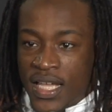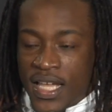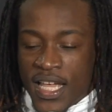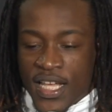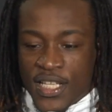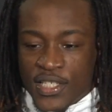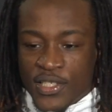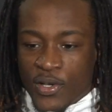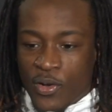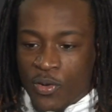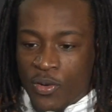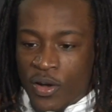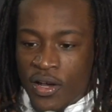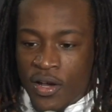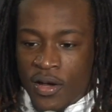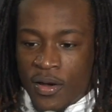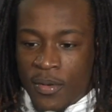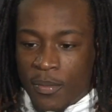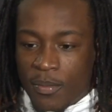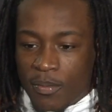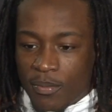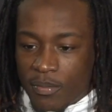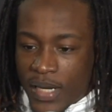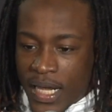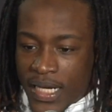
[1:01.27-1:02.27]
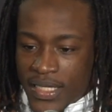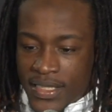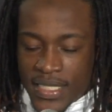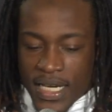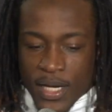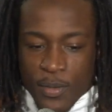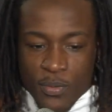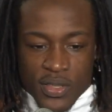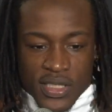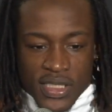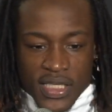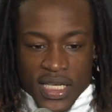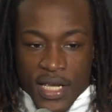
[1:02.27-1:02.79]
And so, like Jay
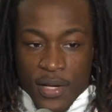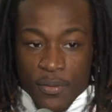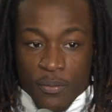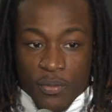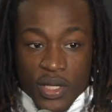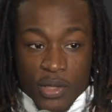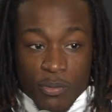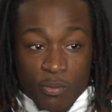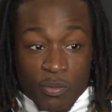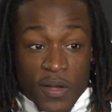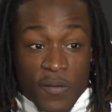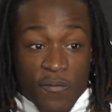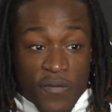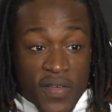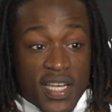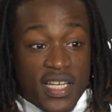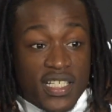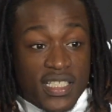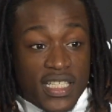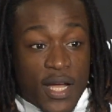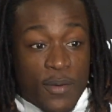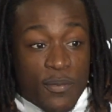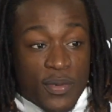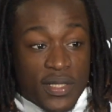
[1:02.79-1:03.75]
was saying, we finish at